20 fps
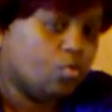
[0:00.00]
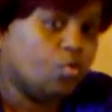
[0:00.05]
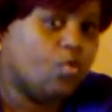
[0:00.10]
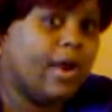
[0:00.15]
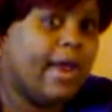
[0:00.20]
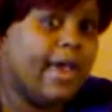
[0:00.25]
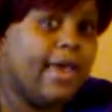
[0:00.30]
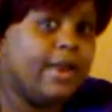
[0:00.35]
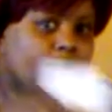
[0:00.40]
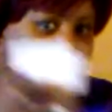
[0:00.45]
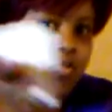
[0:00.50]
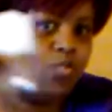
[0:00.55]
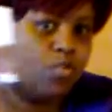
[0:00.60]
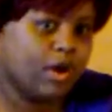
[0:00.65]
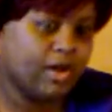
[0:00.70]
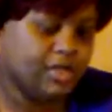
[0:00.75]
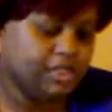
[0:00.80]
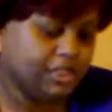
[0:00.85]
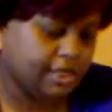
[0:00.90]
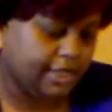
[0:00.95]
red
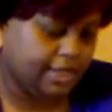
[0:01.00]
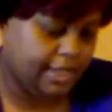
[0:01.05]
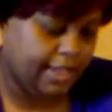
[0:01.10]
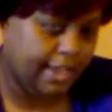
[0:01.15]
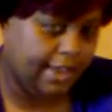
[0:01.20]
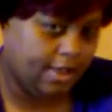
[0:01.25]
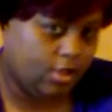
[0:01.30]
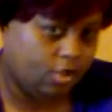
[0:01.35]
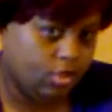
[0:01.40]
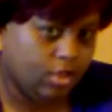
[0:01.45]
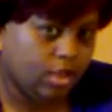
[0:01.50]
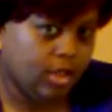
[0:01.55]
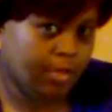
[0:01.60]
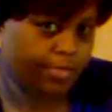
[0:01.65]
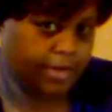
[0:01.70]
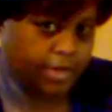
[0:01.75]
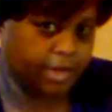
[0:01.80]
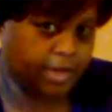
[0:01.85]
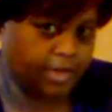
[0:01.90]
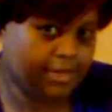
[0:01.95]
Russian kale
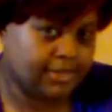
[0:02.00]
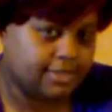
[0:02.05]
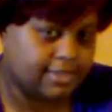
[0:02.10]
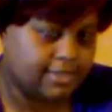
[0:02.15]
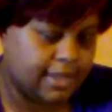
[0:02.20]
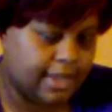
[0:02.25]
because